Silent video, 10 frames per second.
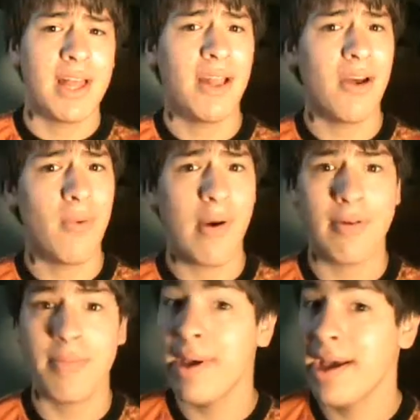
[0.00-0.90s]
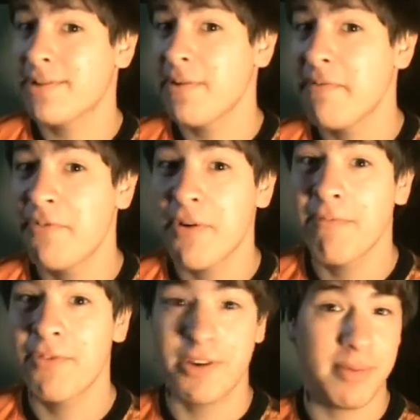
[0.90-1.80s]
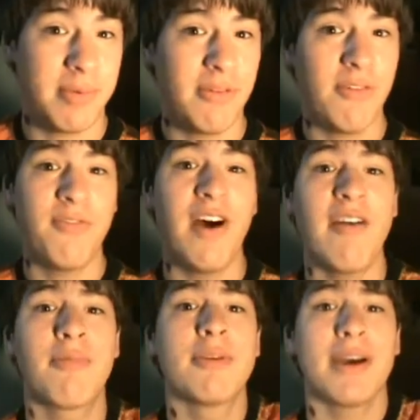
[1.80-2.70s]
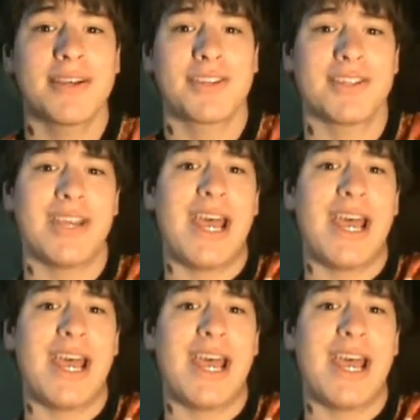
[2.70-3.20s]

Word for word: Hello, welcome back to N4M4W45 Productions.